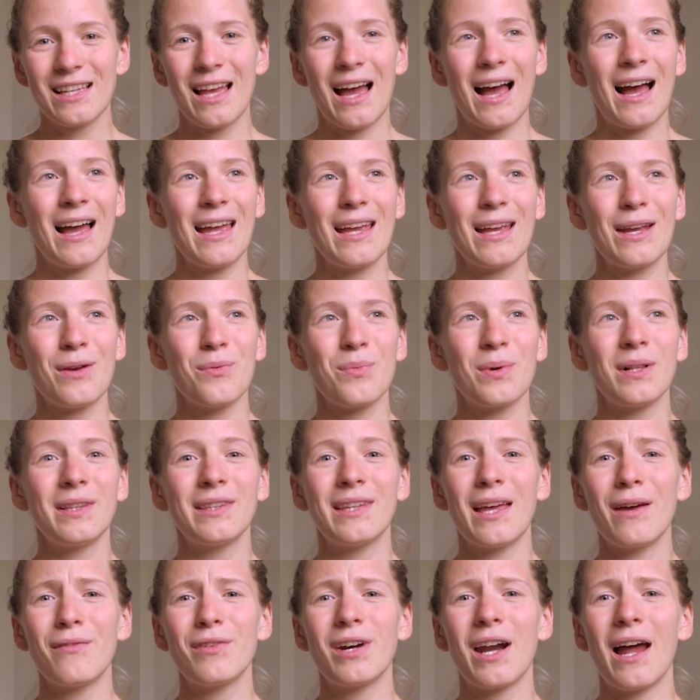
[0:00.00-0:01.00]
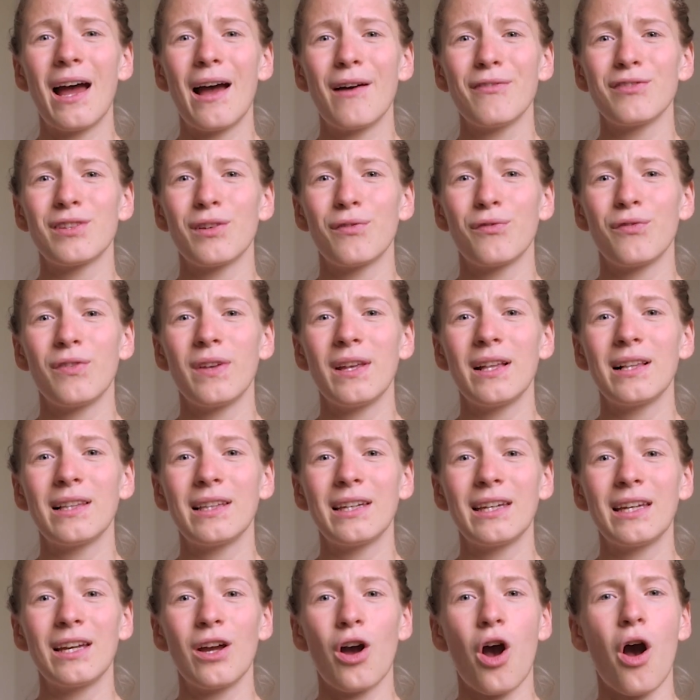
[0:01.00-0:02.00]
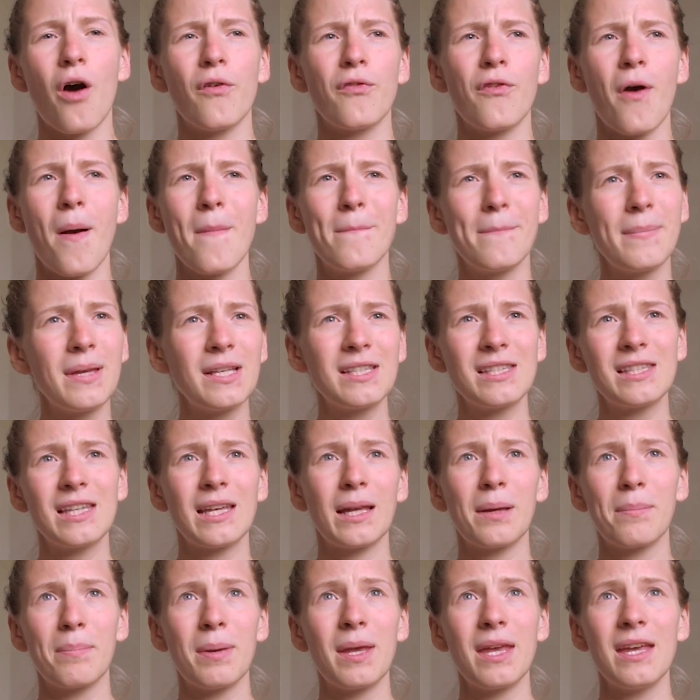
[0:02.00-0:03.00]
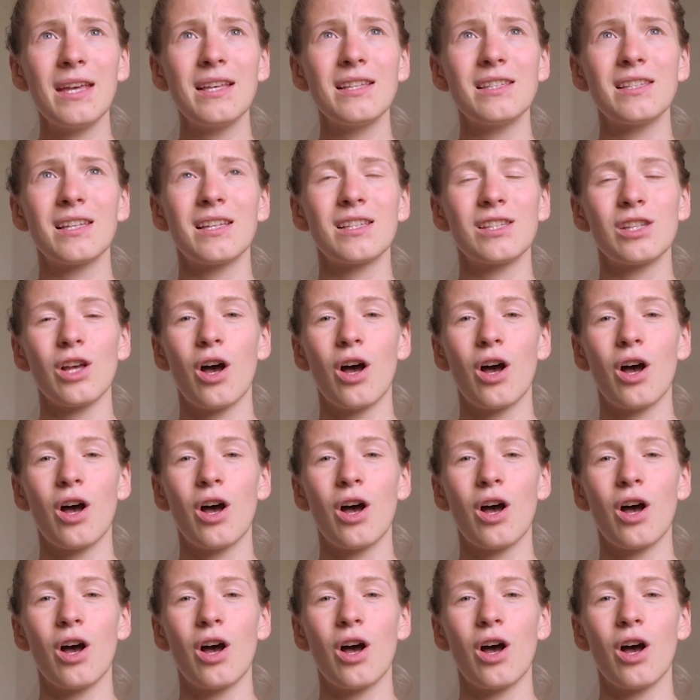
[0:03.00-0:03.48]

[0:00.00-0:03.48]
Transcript: I will never have the feeling of missing pieces,